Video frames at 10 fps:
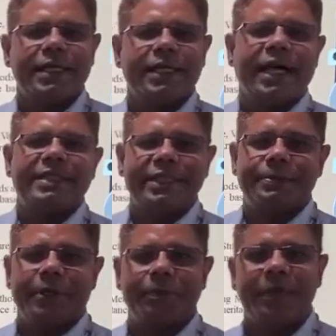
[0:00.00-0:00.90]

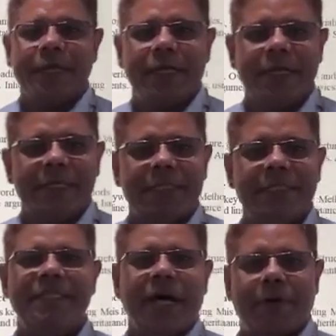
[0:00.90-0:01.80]
concepts of the
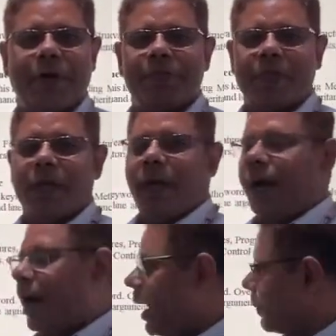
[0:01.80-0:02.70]
Java.
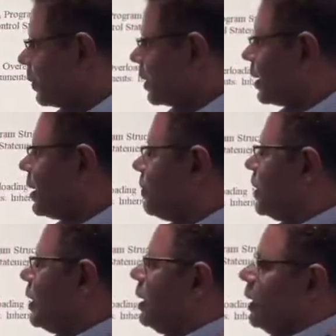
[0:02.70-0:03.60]
After that,
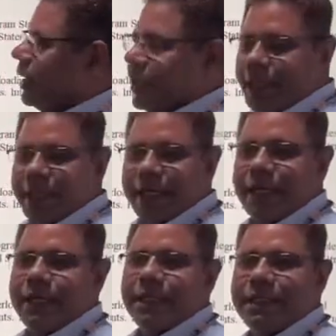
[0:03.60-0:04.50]
in the